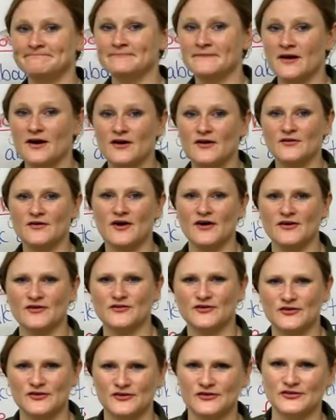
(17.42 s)
called
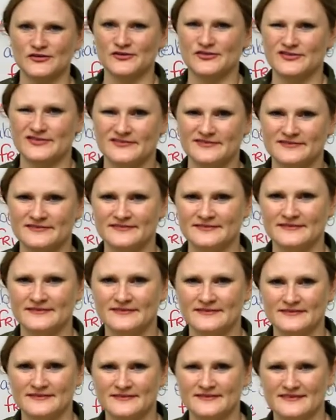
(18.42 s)
articles.
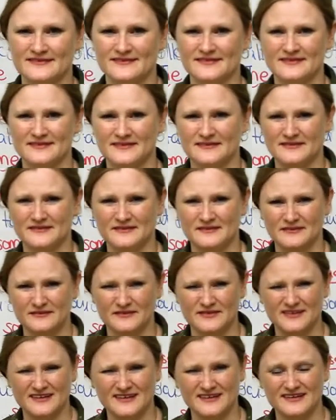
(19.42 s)
Oh,
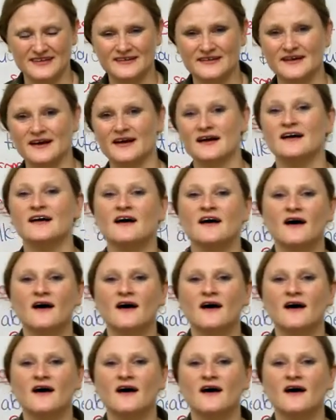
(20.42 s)
really? Yeah.